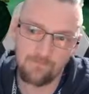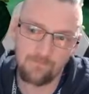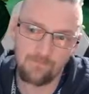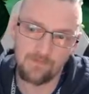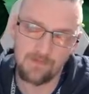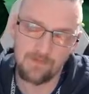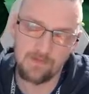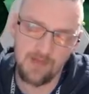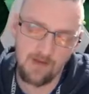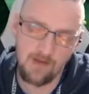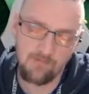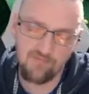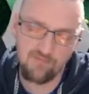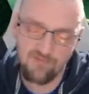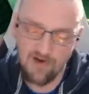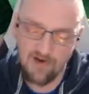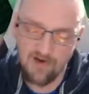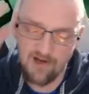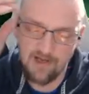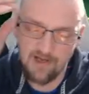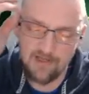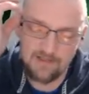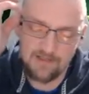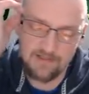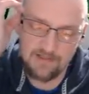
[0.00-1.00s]
Nub
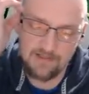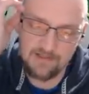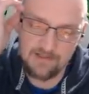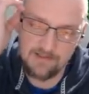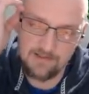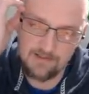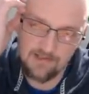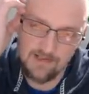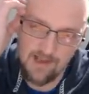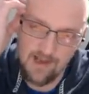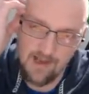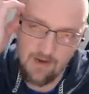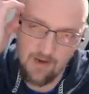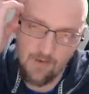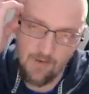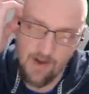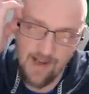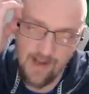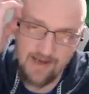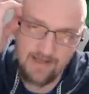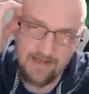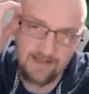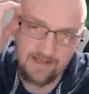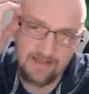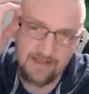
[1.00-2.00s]
Raids, Hell
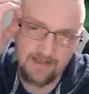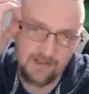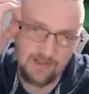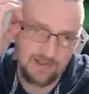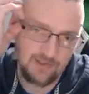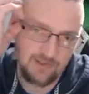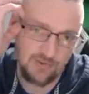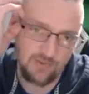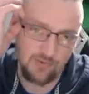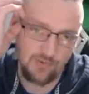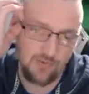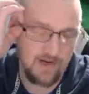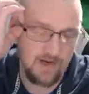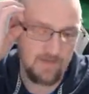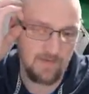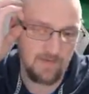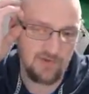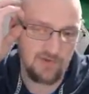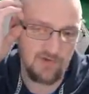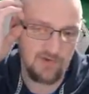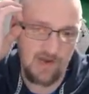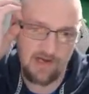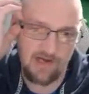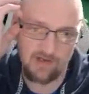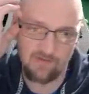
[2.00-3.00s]
Hades I saw hit the
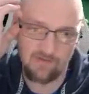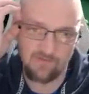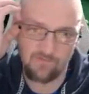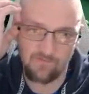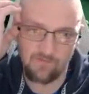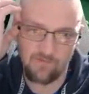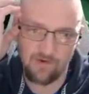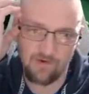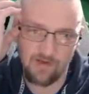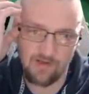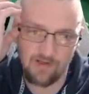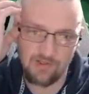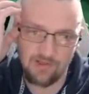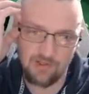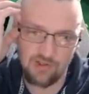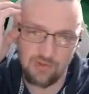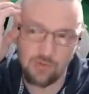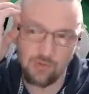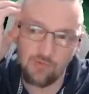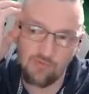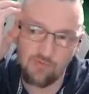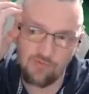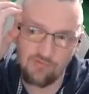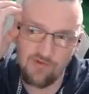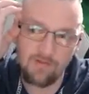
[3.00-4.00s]
Dragon for like 2
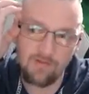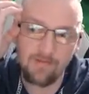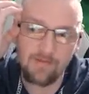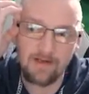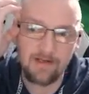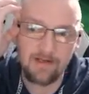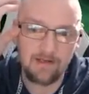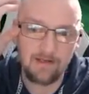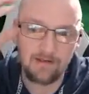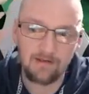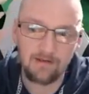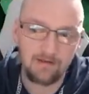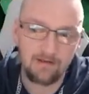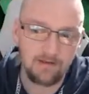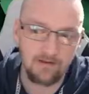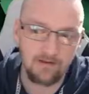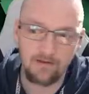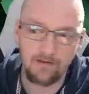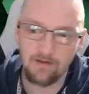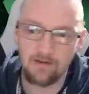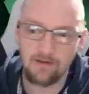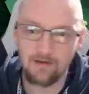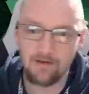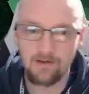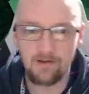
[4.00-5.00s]
or 3 million.
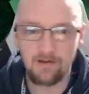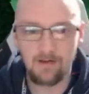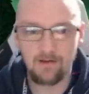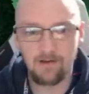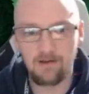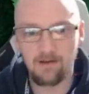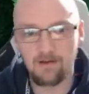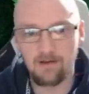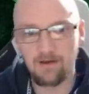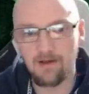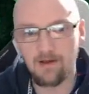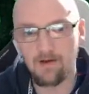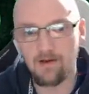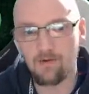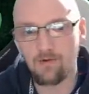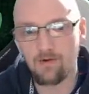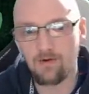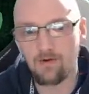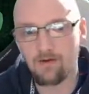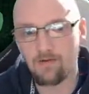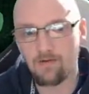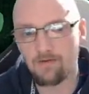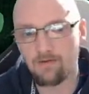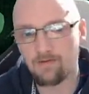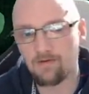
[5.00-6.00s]
You know,
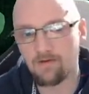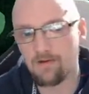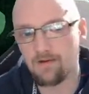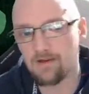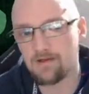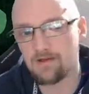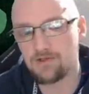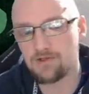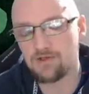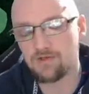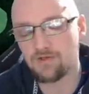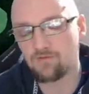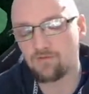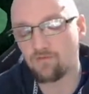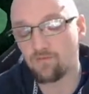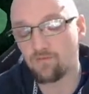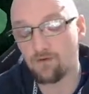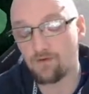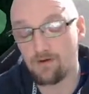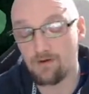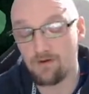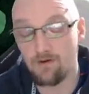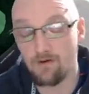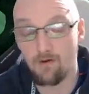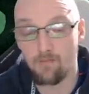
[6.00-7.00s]
it's just
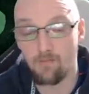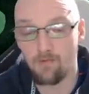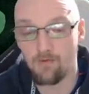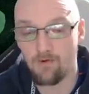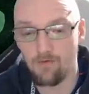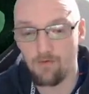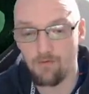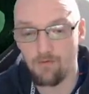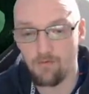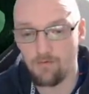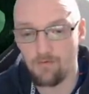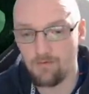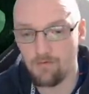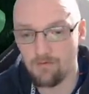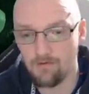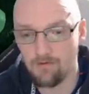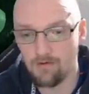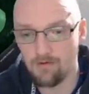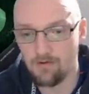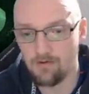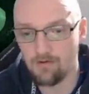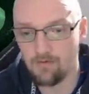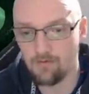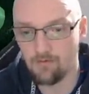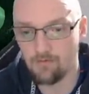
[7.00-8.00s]
phenomenal
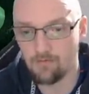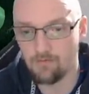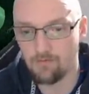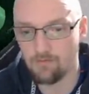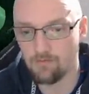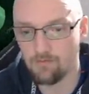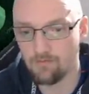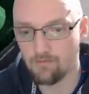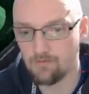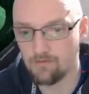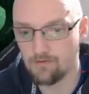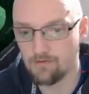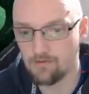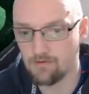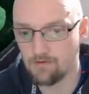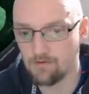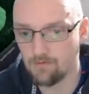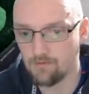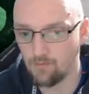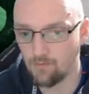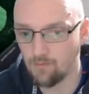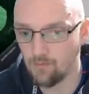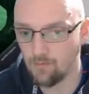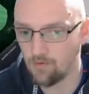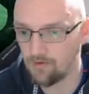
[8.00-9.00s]

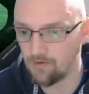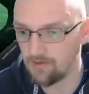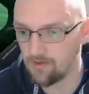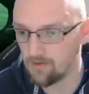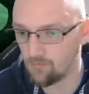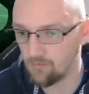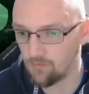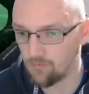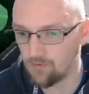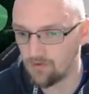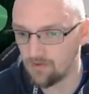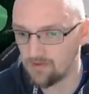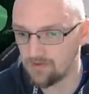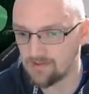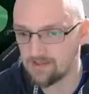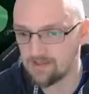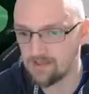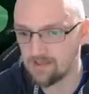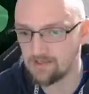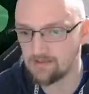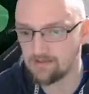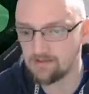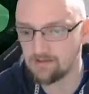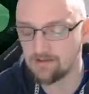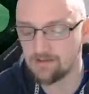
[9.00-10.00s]
what his
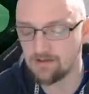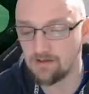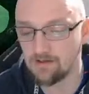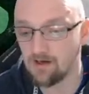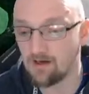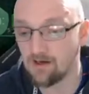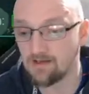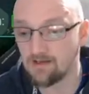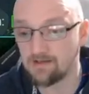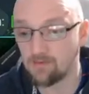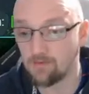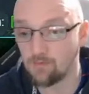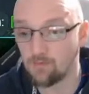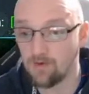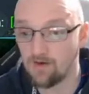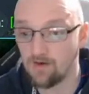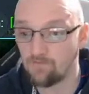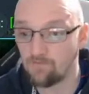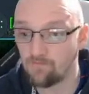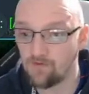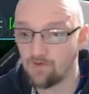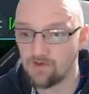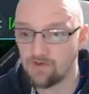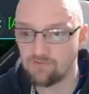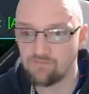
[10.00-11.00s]
kit does. When I
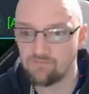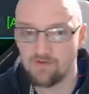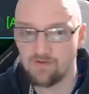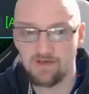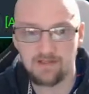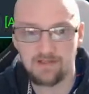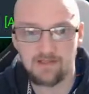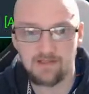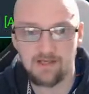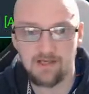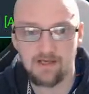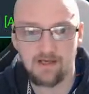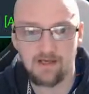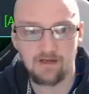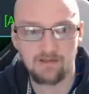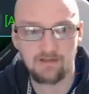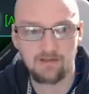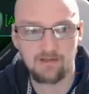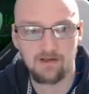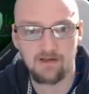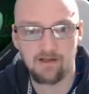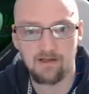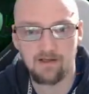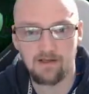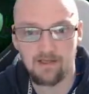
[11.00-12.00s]
first read his kit, I was
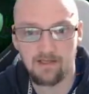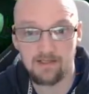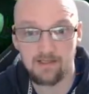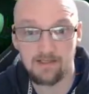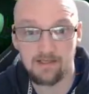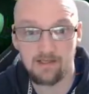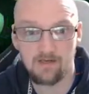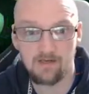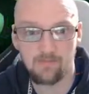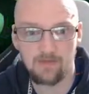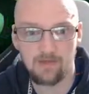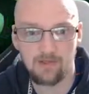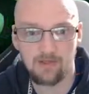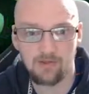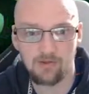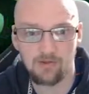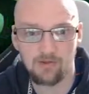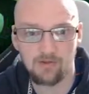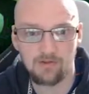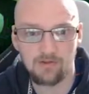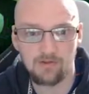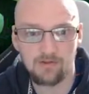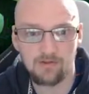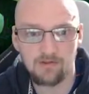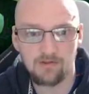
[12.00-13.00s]
like, he's going to be good,